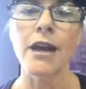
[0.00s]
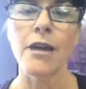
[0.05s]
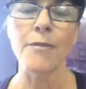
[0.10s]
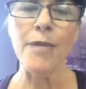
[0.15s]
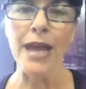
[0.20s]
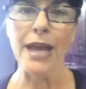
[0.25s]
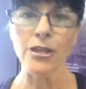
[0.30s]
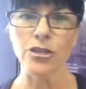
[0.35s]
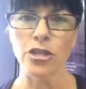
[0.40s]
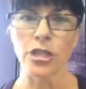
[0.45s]

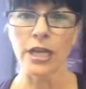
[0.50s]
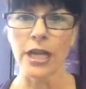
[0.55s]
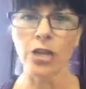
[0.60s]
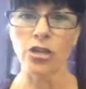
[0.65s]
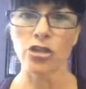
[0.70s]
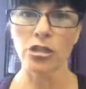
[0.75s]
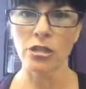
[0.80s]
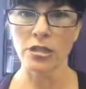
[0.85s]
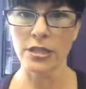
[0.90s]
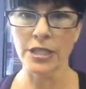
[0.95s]

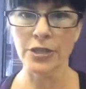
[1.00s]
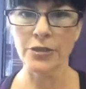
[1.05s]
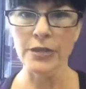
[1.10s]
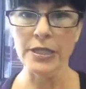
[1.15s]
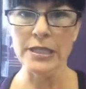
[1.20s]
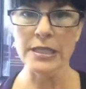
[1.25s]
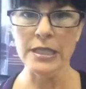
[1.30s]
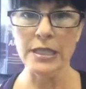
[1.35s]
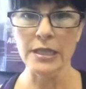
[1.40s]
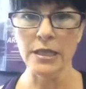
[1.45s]
education
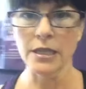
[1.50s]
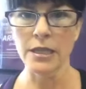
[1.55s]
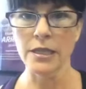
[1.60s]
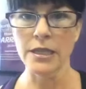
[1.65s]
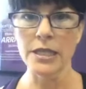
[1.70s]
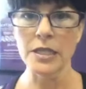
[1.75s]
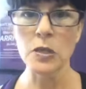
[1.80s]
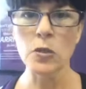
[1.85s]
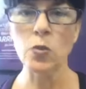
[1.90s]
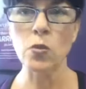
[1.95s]
series. And
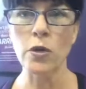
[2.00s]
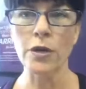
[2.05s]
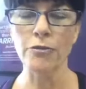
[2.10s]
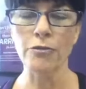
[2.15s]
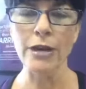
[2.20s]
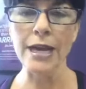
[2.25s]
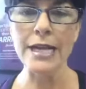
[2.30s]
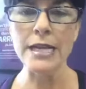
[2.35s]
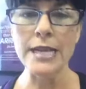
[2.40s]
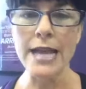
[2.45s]
this one
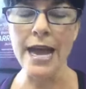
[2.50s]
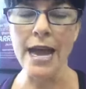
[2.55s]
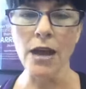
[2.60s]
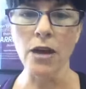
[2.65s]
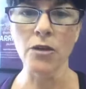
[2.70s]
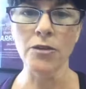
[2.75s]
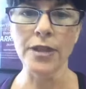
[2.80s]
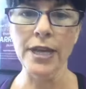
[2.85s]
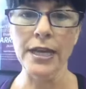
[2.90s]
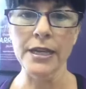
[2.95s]
right
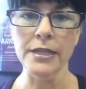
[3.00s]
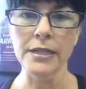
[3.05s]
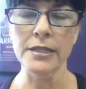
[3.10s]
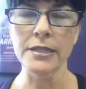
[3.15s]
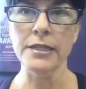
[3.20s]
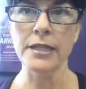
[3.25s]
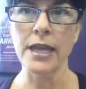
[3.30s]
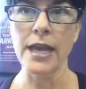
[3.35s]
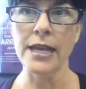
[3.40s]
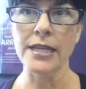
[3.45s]
now that
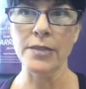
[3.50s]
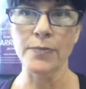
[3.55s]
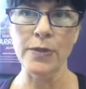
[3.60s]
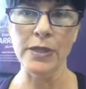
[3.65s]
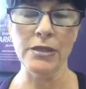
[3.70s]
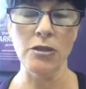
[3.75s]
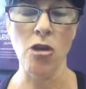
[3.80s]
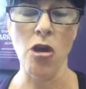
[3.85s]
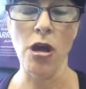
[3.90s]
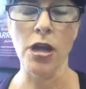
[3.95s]
has
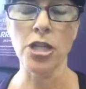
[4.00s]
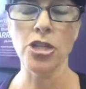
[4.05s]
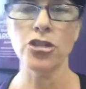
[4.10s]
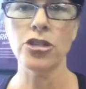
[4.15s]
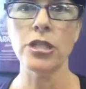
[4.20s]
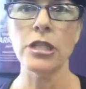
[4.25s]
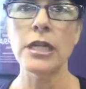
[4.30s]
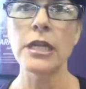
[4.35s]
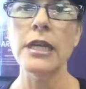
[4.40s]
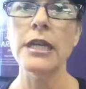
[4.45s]
been
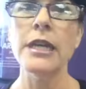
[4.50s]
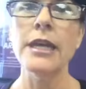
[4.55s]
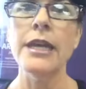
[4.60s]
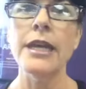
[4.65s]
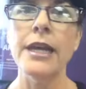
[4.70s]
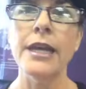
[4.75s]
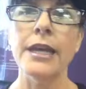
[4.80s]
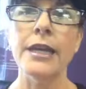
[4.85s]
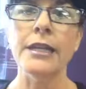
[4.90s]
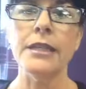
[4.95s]
launched
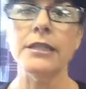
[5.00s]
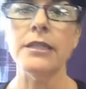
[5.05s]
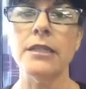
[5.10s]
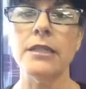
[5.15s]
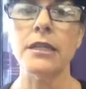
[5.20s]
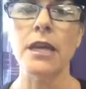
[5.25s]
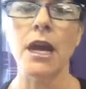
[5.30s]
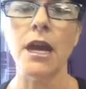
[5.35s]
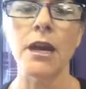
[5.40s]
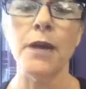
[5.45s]
is
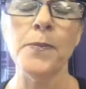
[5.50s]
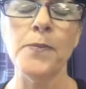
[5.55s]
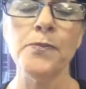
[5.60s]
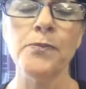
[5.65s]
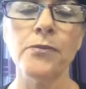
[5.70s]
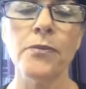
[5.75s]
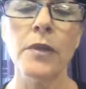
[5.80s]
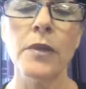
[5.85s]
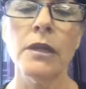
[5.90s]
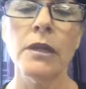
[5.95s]

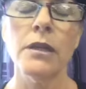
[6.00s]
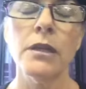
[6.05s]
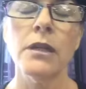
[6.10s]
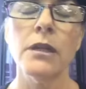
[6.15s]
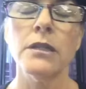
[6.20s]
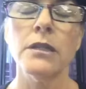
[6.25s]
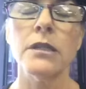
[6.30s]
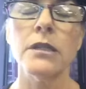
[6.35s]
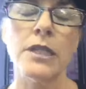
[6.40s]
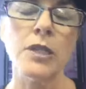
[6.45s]

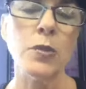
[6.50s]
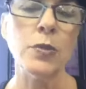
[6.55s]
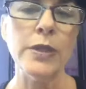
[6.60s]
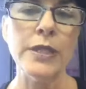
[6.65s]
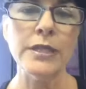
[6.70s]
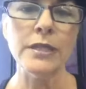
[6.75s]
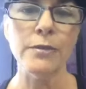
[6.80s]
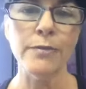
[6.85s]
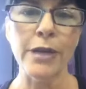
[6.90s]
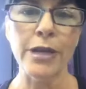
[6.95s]
6
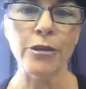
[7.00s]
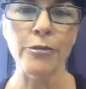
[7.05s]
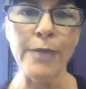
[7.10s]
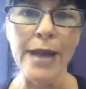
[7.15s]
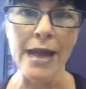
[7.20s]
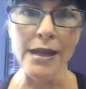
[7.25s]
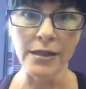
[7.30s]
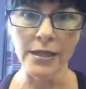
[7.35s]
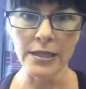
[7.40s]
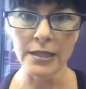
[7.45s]
weeks to Better
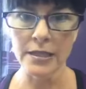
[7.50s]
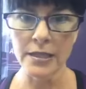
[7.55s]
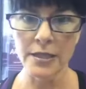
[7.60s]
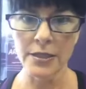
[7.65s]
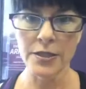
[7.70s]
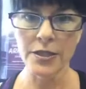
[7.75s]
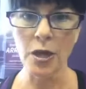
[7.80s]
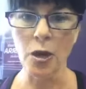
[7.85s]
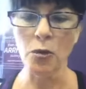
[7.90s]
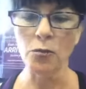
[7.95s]
Balance.
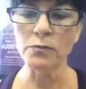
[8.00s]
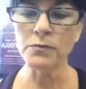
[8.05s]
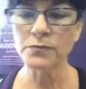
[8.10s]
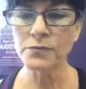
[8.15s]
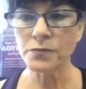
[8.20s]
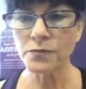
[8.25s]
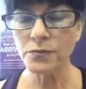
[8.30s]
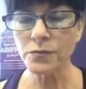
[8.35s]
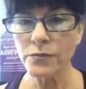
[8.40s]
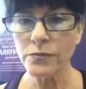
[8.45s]
So
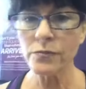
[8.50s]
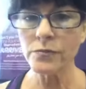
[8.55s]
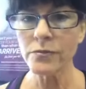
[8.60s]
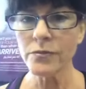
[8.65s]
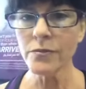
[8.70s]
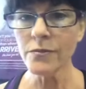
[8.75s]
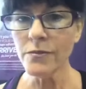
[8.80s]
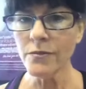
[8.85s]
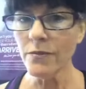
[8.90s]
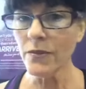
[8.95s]

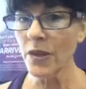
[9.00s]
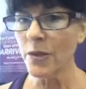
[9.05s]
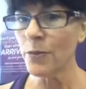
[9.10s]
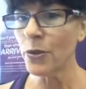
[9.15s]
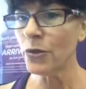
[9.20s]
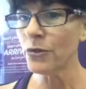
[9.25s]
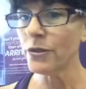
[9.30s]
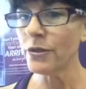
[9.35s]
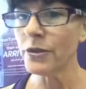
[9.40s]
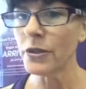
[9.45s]

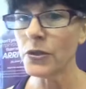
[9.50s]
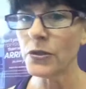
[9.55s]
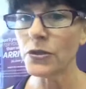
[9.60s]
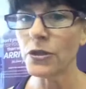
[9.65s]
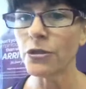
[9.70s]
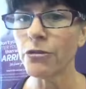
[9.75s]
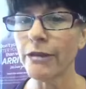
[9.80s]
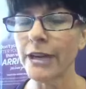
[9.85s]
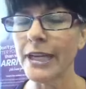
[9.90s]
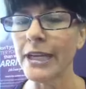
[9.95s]
both of those
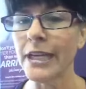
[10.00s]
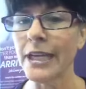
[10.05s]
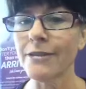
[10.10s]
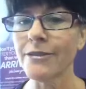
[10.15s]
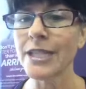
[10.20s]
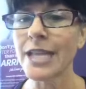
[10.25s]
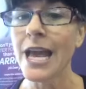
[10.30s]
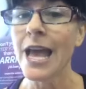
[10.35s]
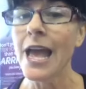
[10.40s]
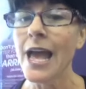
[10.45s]
are great
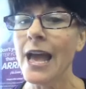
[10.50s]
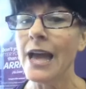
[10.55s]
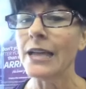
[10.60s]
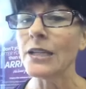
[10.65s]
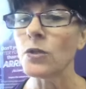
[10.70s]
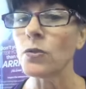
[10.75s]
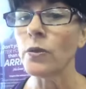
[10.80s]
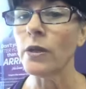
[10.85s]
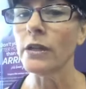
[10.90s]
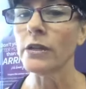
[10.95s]
gifts,
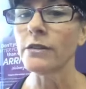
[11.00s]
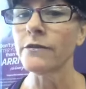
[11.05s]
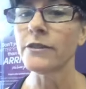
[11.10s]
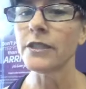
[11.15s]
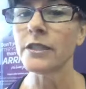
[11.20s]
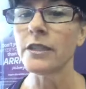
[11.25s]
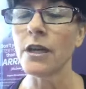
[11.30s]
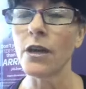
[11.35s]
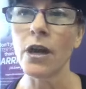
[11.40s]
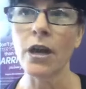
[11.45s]
as well
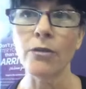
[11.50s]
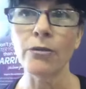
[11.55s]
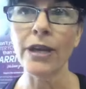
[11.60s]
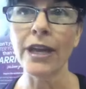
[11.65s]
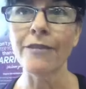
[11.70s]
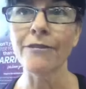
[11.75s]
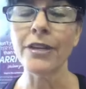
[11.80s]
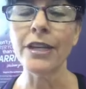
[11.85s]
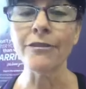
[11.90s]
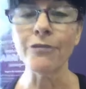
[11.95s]
as we
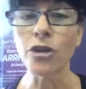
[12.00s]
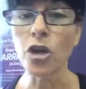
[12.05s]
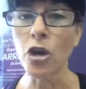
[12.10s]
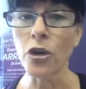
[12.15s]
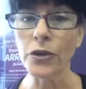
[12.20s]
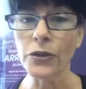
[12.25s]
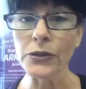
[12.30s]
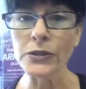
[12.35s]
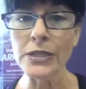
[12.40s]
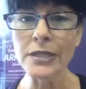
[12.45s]
have gift
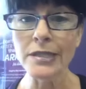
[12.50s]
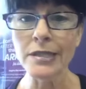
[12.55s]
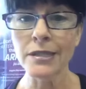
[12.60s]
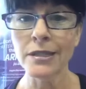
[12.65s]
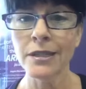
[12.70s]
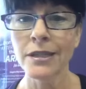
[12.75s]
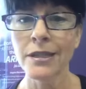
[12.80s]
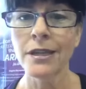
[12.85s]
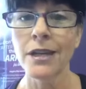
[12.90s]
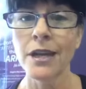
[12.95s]
cards.
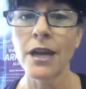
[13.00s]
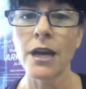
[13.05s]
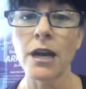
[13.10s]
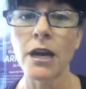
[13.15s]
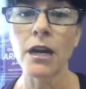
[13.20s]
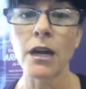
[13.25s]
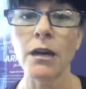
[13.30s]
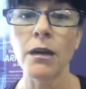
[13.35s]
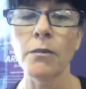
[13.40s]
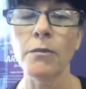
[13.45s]

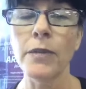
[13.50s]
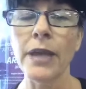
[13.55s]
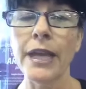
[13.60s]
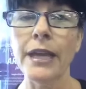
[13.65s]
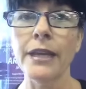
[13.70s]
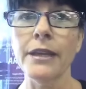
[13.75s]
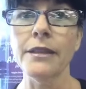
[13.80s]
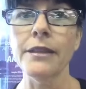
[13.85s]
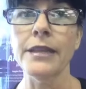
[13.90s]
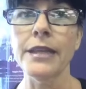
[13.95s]

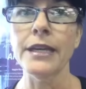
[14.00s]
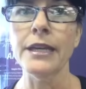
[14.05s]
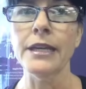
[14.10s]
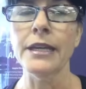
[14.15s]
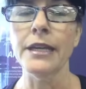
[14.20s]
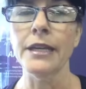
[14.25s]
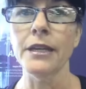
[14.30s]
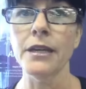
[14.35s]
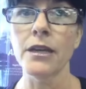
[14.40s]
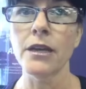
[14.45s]
And
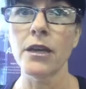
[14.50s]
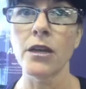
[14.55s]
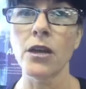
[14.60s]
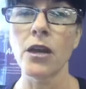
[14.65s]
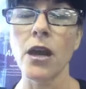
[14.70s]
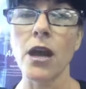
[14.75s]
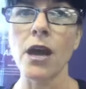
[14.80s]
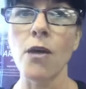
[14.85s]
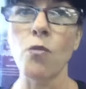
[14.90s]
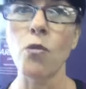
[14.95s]
then
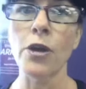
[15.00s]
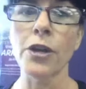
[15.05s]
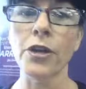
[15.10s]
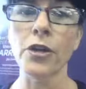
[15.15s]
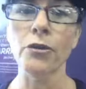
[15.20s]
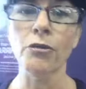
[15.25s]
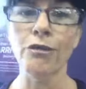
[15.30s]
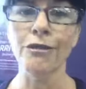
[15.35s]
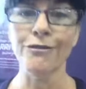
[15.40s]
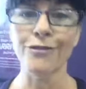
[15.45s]
I want to
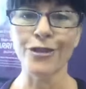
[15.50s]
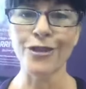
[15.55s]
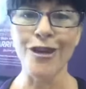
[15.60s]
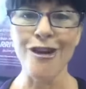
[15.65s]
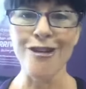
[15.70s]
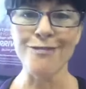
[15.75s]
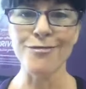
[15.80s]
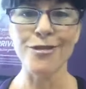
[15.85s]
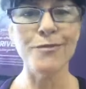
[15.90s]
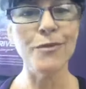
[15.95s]
go over
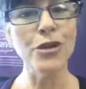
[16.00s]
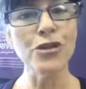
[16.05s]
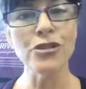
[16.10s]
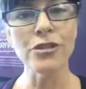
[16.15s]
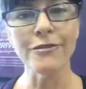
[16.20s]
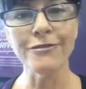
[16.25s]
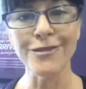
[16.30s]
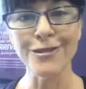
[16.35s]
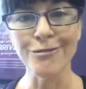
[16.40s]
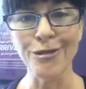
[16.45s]
our
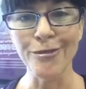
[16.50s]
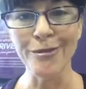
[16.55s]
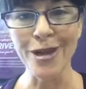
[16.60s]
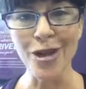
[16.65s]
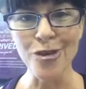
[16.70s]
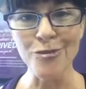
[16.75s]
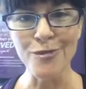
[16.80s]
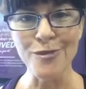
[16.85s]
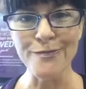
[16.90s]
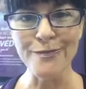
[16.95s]
promotion for when we
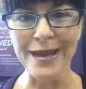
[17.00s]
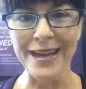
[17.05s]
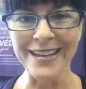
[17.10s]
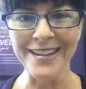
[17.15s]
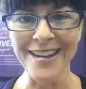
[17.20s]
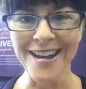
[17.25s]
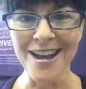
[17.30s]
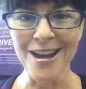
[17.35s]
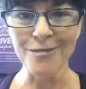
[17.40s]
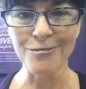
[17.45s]
open
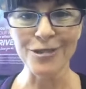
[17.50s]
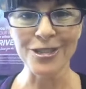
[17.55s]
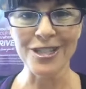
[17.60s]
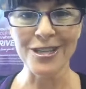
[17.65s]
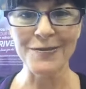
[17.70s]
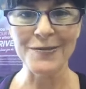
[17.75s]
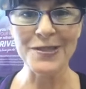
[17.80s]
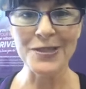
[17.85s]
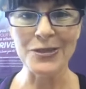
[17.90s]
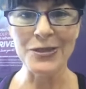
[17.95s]
back up, which
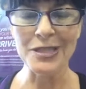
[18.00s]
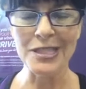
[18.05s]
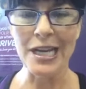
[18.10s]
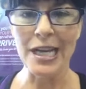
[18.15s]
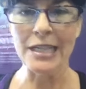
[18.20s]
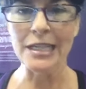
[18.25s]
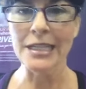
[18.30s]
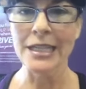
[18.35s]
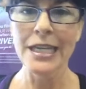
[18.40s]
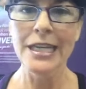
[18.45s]
I'm so
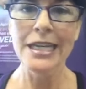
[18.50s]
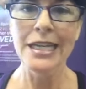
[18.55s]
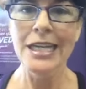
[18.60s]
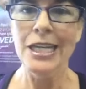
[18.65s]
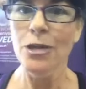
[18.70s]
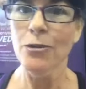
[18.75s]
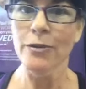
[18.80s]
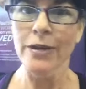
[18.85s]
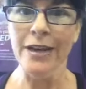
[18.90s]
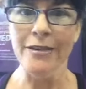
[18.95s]
excited
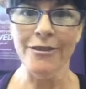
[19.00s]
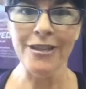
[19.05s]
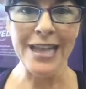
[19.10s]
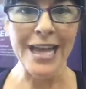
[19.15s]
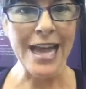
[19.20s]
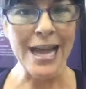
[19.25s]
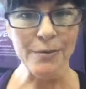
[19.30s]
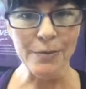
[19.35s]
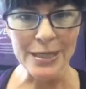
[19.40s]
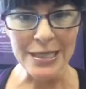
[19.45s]
whenever
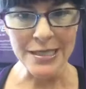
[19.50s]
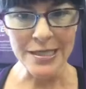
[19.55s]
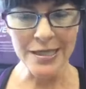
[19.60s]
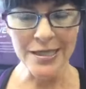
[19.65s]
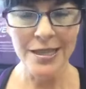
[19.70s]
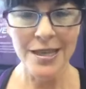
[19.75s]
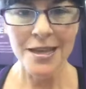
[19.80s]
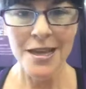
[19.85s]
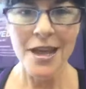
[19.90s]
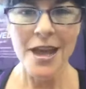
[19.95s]
that happens.
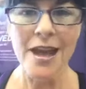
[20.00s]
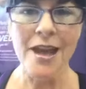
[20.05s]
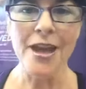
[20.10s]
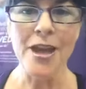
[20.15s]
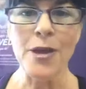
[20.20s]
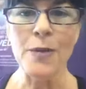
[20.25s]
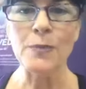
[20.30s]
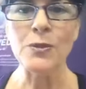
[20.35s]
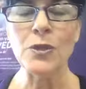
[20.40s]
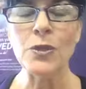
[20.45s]

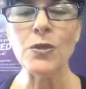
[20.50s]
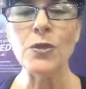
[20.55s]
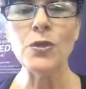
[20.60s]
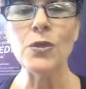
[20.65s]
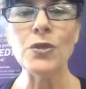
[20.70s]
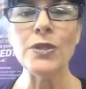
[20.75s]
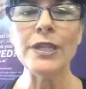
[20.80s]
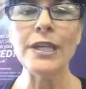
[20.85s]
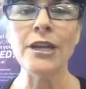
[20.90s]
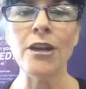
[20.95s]
So do
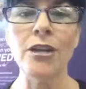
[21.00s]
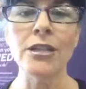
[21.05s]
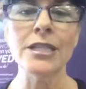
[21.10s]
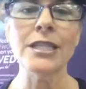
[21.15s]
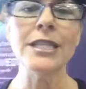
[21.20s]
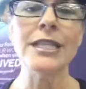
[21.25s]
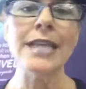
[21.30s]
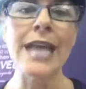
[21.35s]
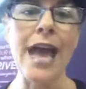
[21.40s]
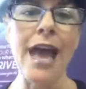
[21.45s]
stay on
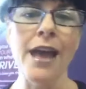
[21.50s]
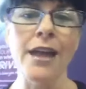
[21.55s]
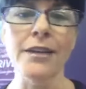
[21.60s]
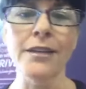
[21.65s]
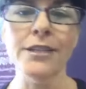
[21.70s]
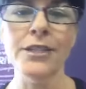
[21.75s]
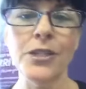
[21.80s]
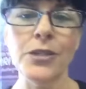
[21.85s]
to the end